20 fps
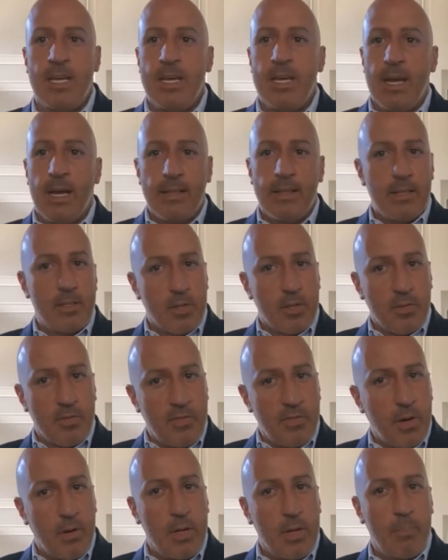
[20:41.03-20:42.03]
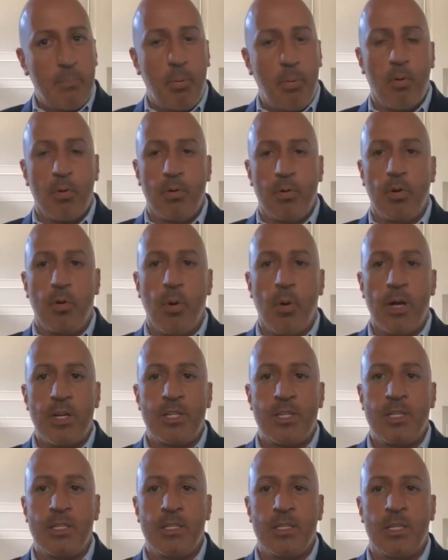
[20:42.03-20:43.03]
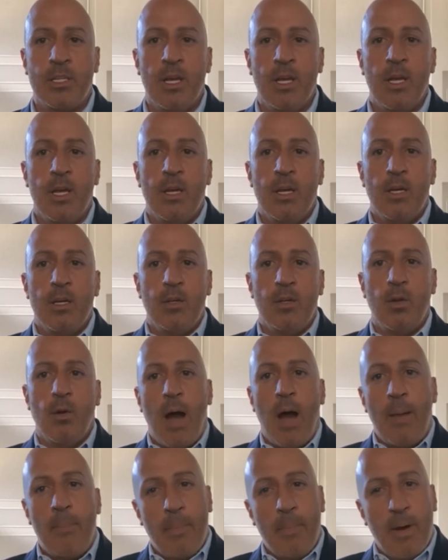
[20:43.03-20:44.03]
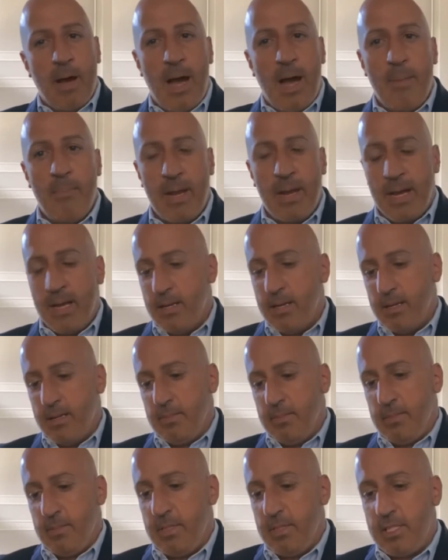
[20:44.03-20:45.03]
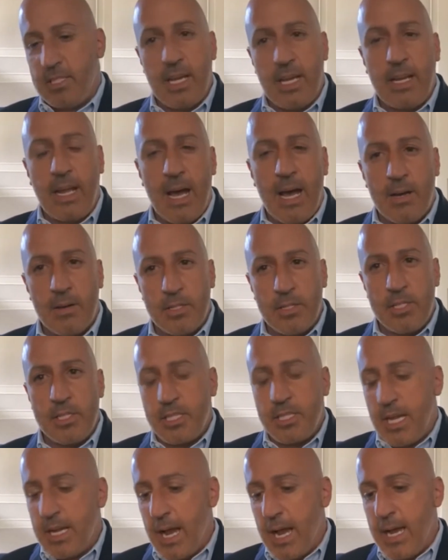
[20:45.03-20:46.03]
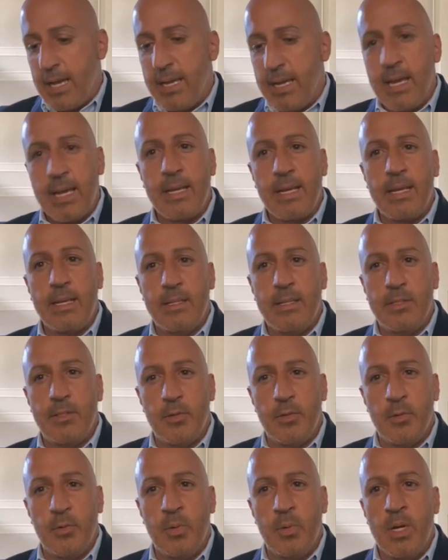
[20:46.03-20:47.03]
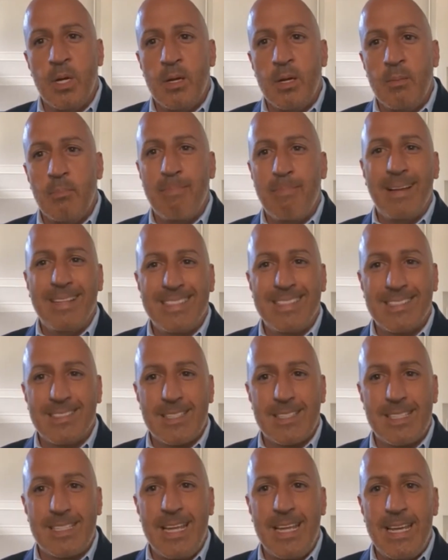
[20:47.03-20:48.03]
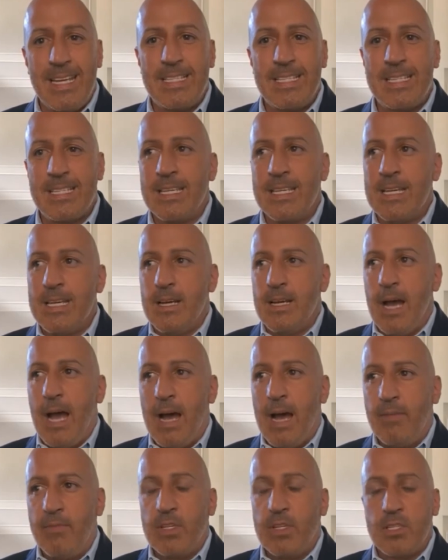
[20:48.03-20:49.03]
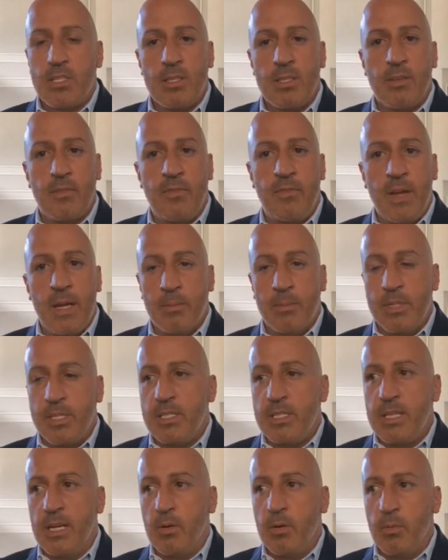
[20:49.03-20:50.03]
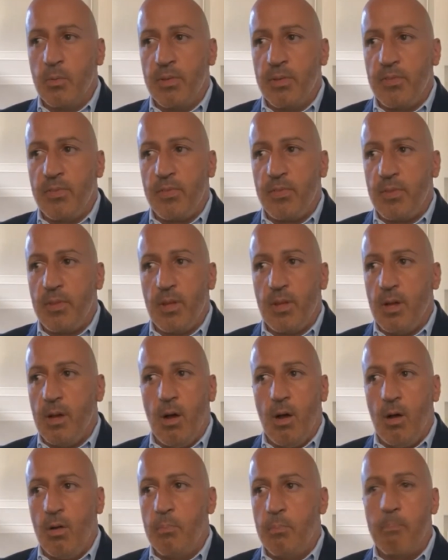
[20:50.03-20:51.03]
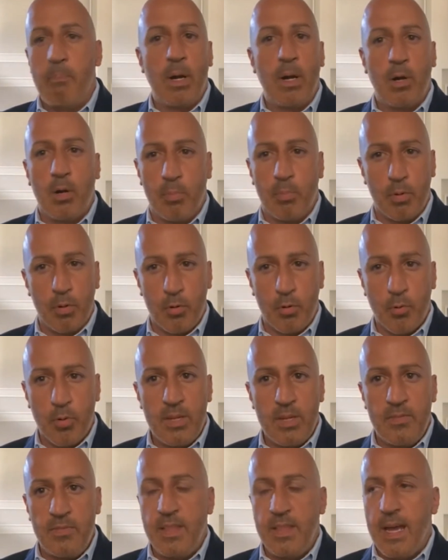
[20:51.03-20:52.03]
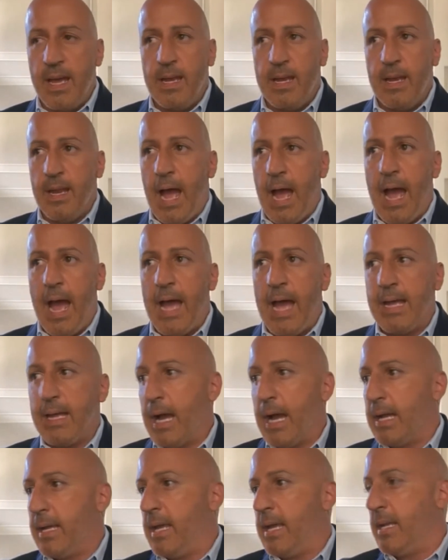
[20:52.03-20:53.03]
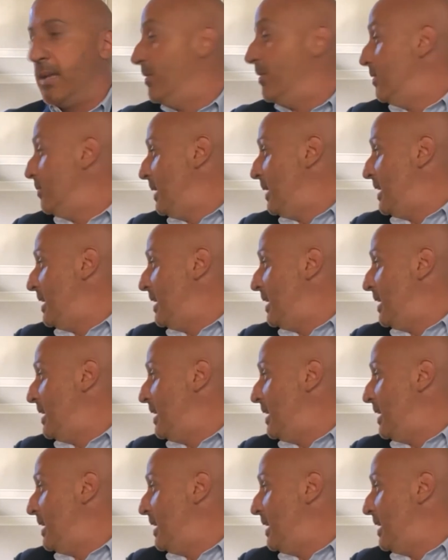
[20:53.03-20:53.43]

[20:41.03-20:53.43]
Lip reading: These are very important questions. I'm not a psychologist. I can't get into mental states. Obviously, the family's dealt with unbearable grief that I can't even imagine.